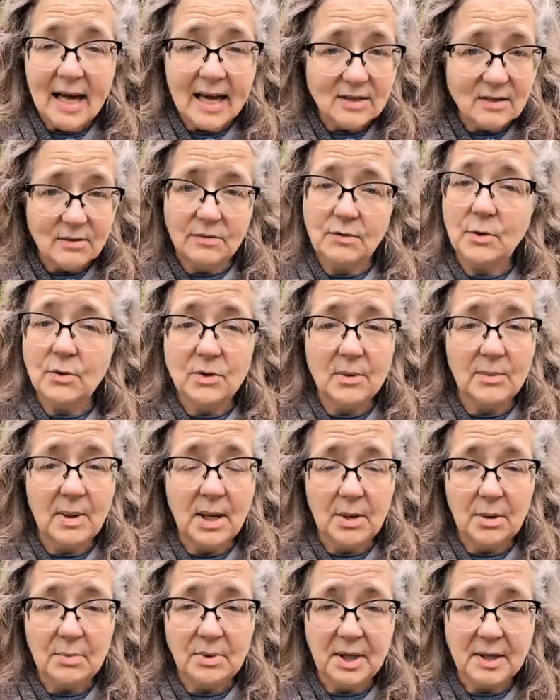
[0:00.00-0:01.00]
that has a few
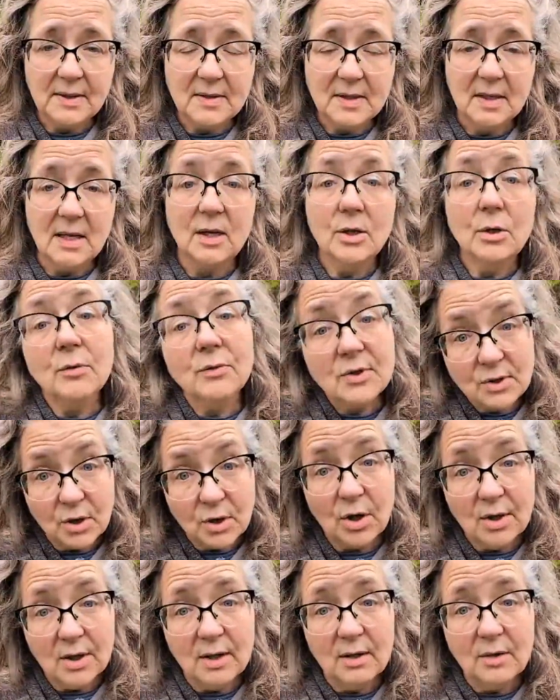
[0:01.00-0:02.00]
tomato plants in it,
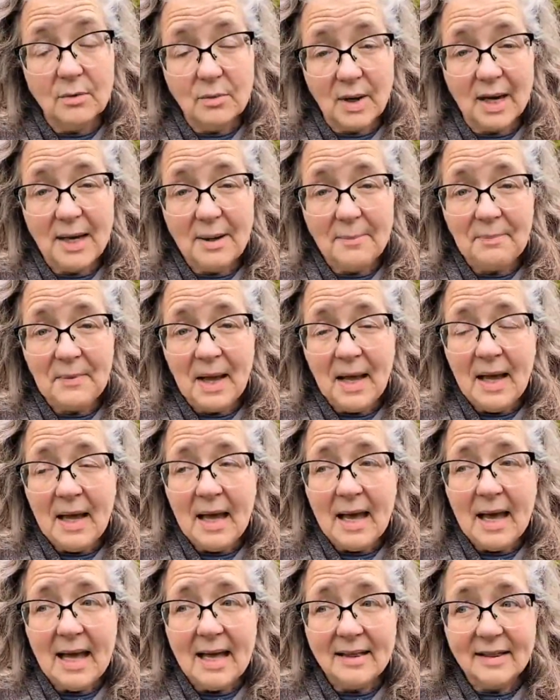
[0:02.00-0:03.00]
you started, right?
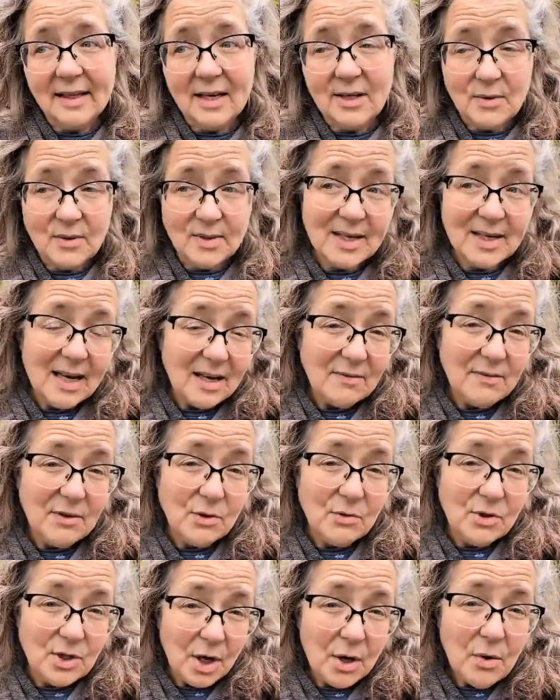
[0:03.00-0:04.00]
And like you
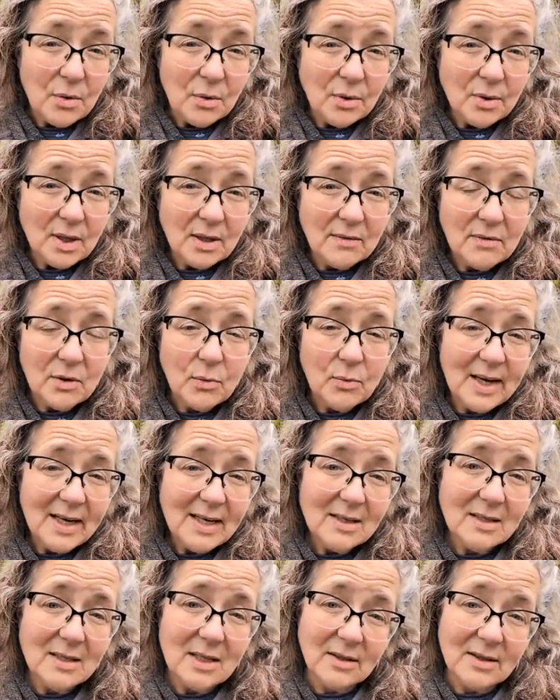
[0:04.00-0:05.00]
said, if you don't, if
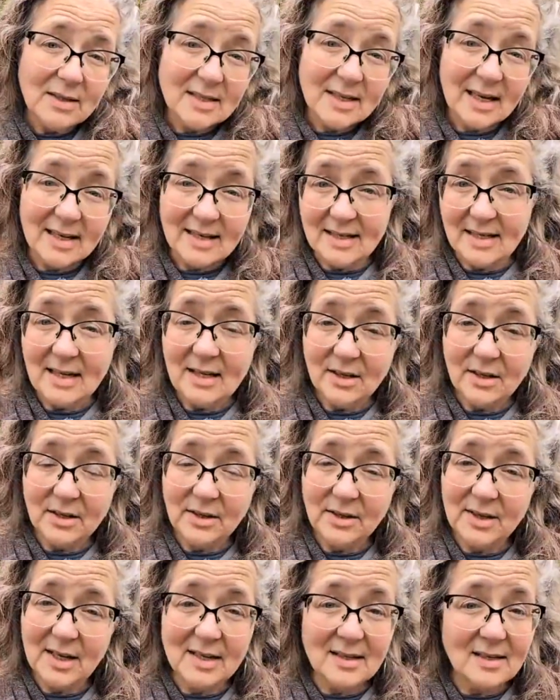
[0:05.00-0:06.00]
you wait until it's
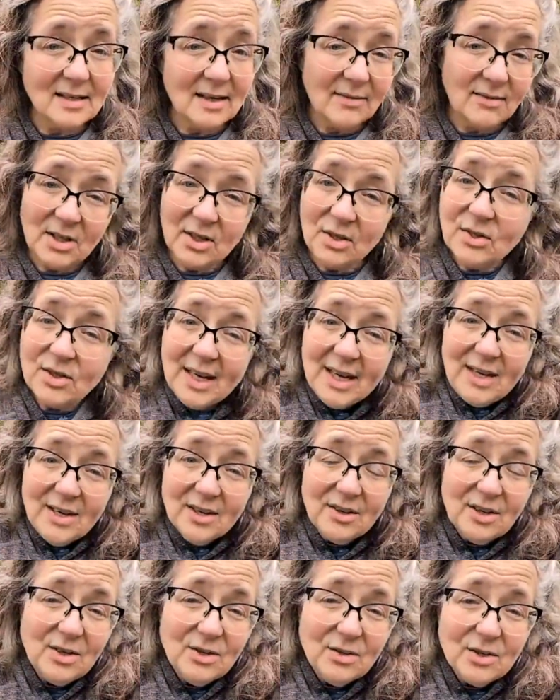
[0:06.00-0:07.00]
ideal, then seven
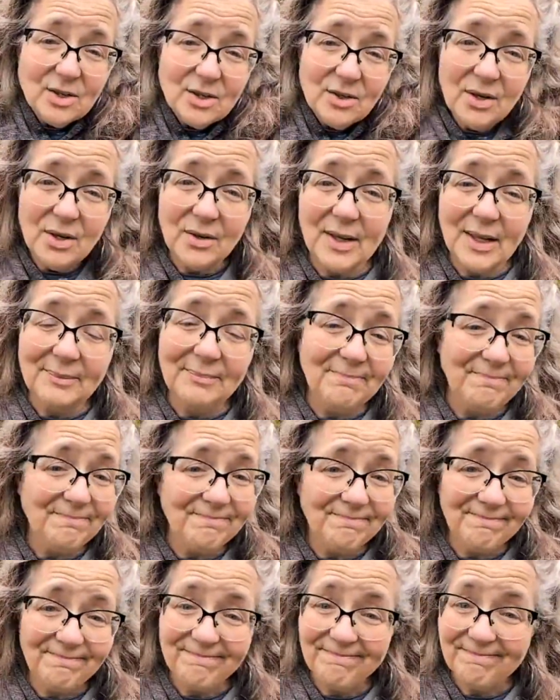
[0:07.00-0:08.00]
years later and you're still
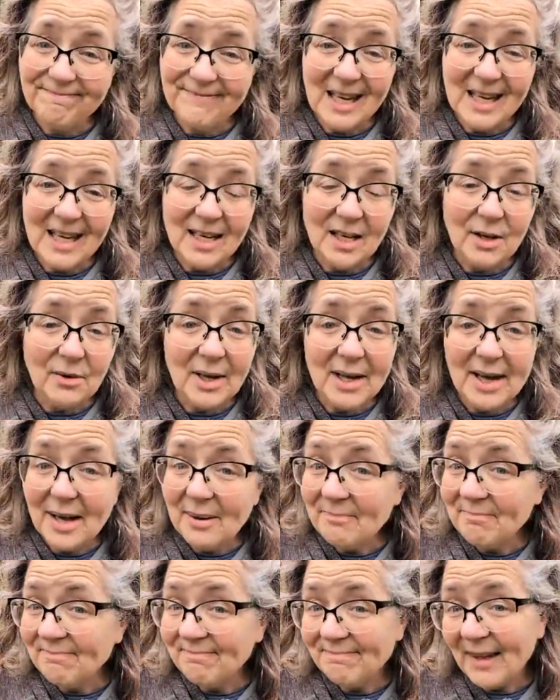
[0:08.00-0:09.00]
going,
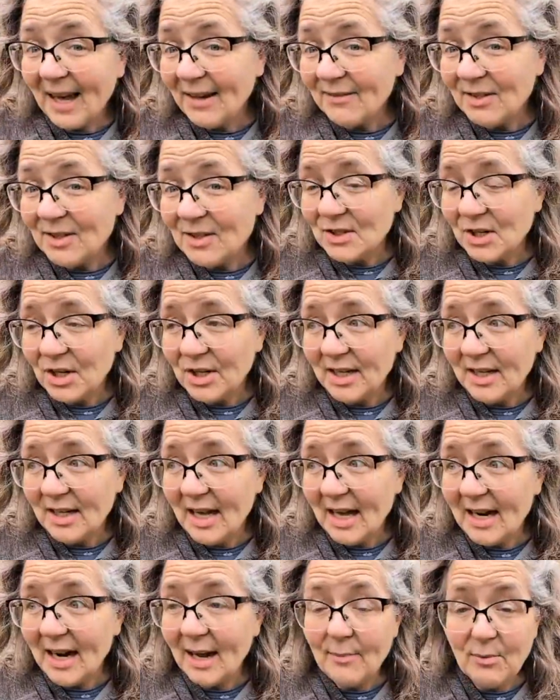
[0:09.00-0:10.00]
here I am, haven't
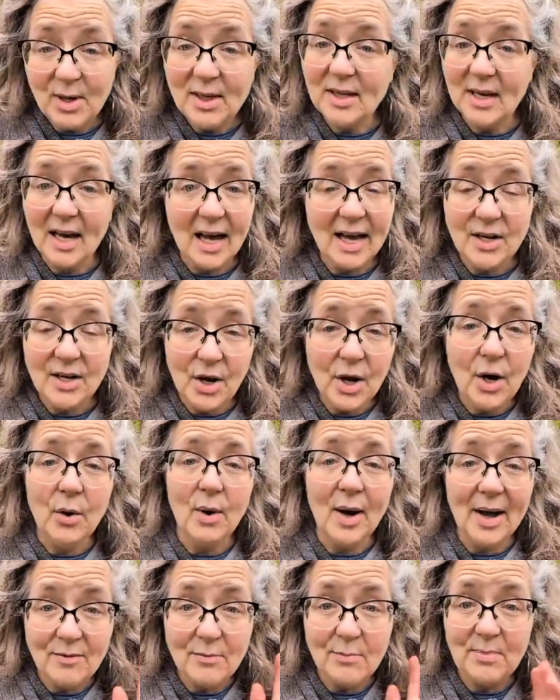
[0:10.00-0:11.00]
started. And I'm with you. I
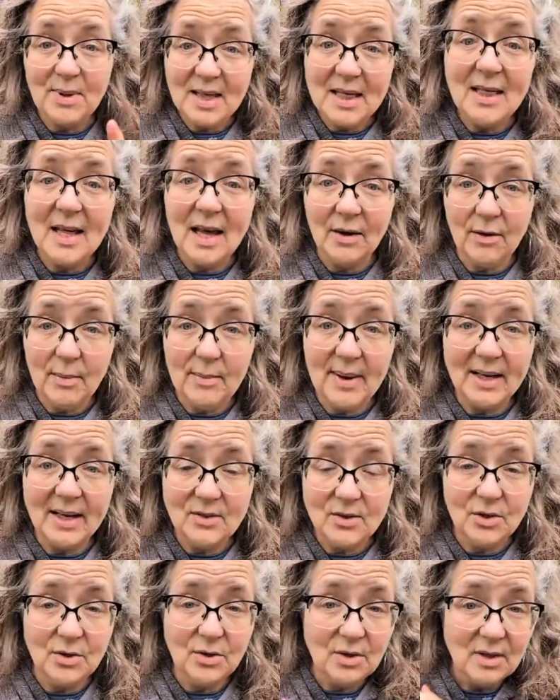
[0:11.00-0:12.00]
know I've been there
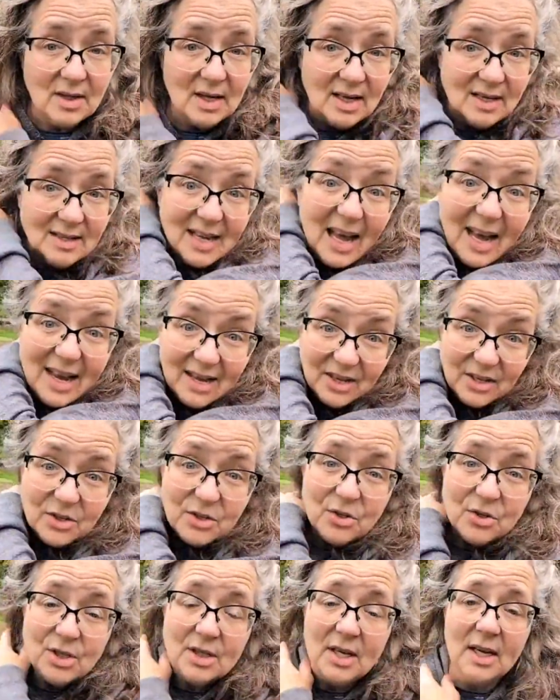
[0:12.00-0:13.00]
about certain things. I
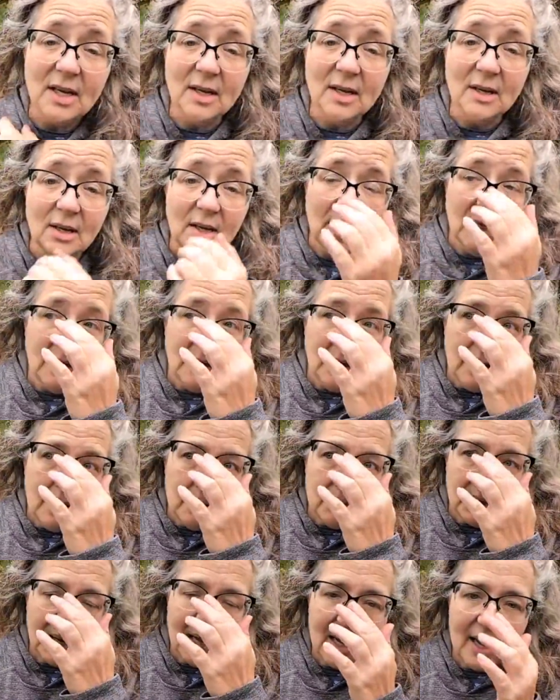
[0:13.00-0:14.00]
understand.
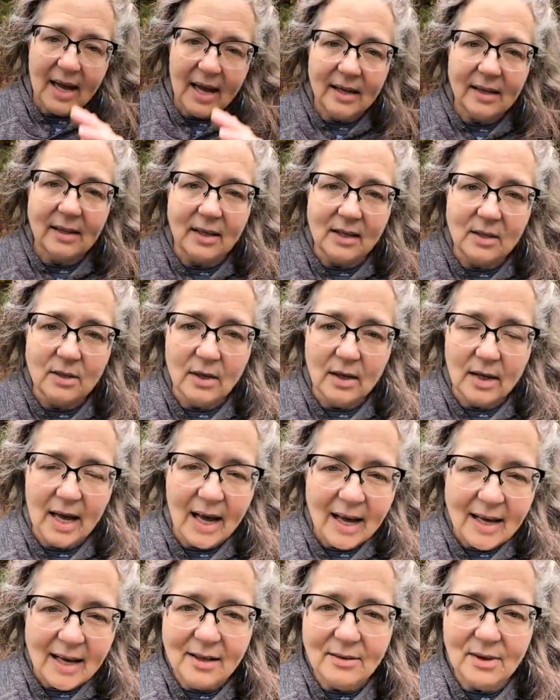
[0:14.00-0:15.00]
But I highly,
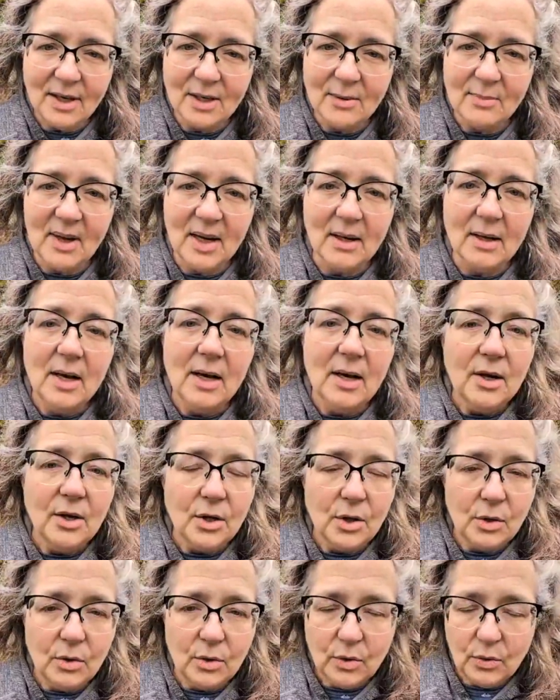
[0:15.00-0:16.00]
highly recommend
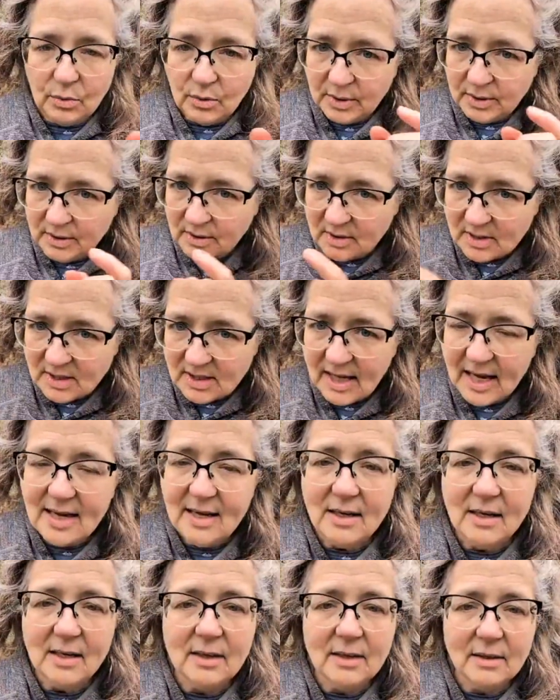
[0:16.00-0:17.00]
you
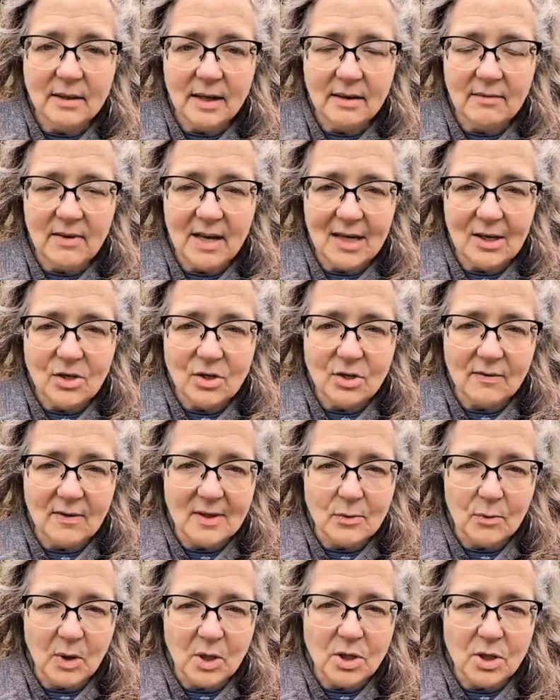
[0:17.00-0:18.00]
take
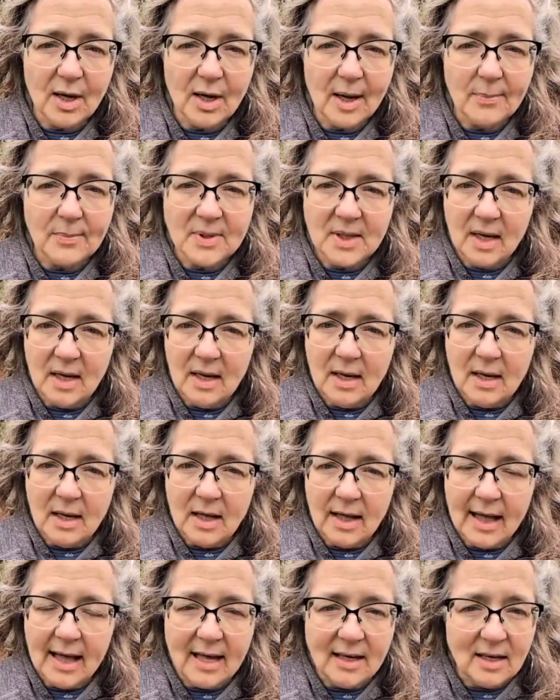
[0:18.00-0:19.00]
advantage of these workshops
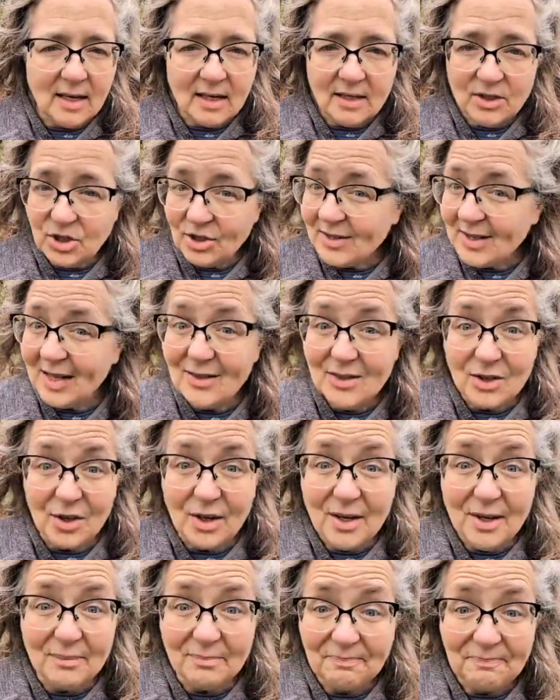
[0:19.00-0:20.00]
and just
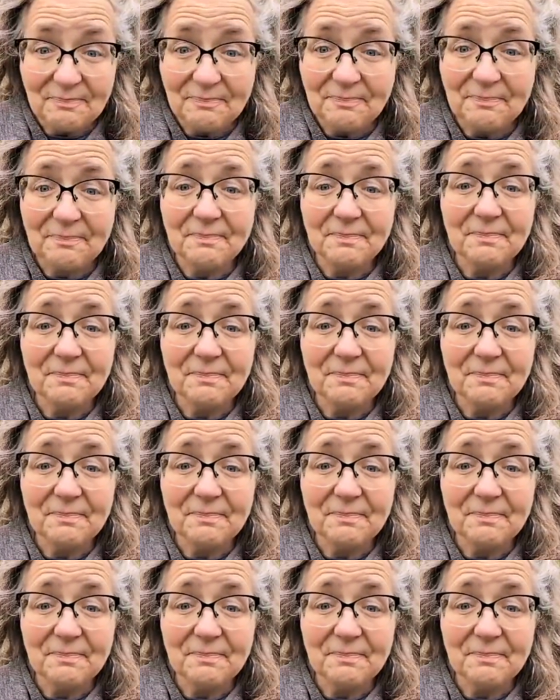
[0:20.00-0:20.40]
get started.